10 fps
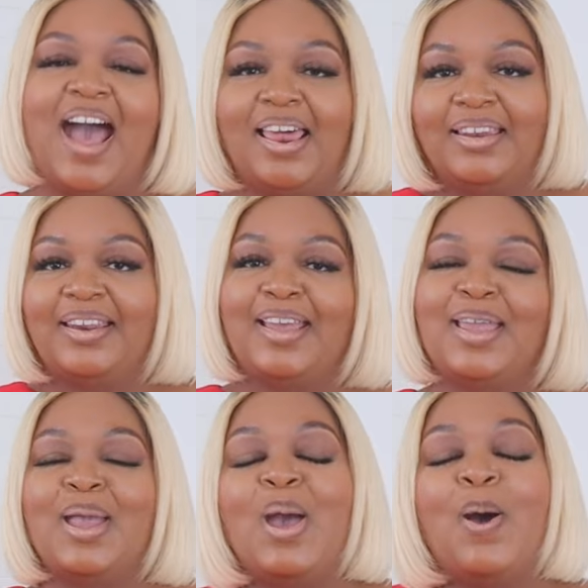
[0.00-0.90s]

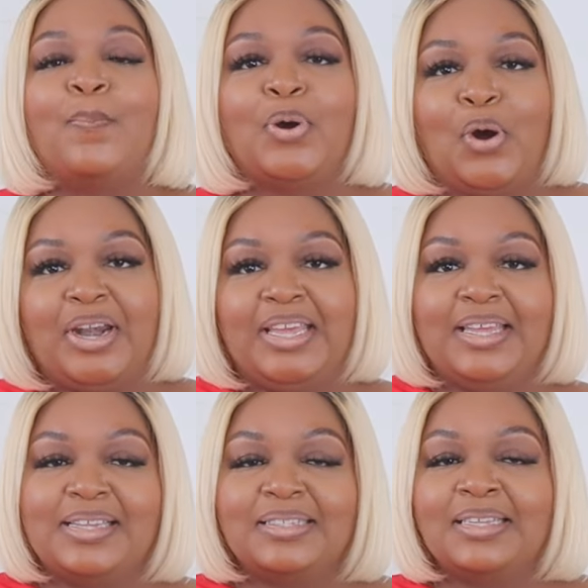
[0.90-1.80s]
holiday party,
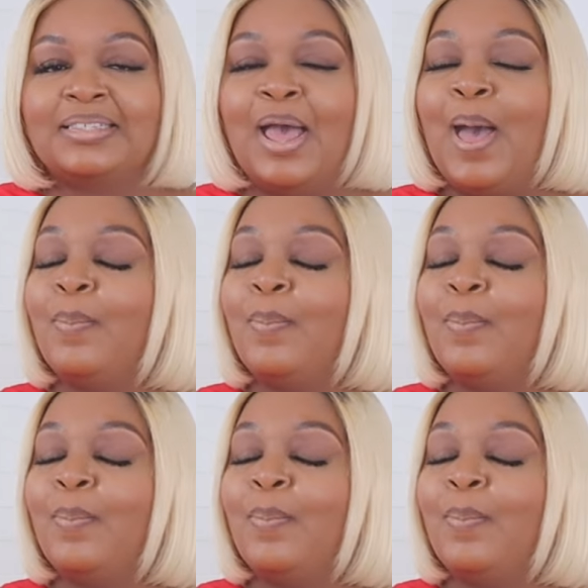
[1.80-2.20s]
cousins.